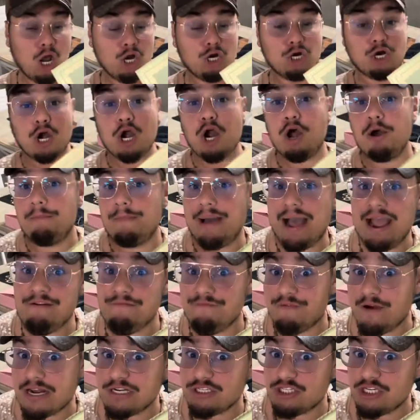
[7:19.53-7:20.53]
Girl, my
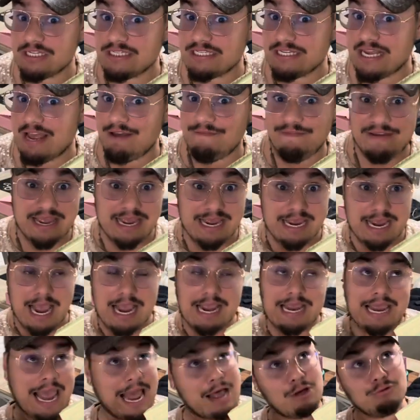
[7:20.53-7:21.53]
French is
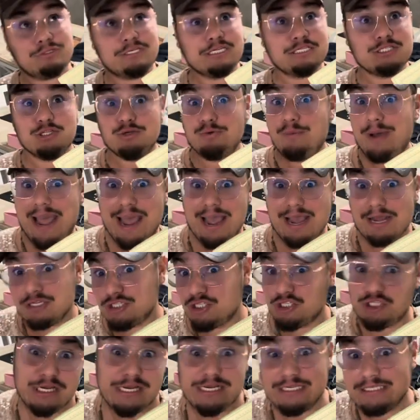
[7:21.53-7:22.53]
giving Countess Luann
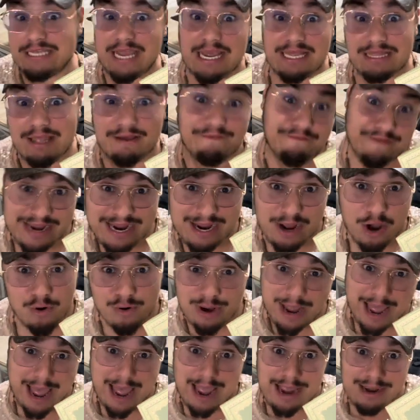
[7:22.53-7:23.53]
Chic C'est La Vie.
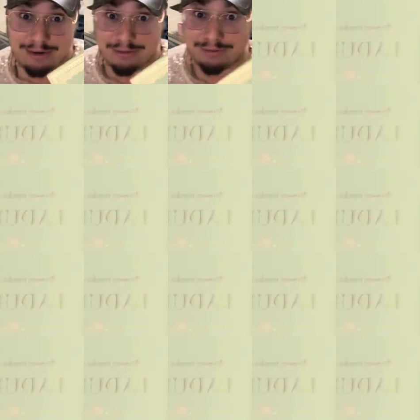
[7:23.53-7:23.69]
Okay,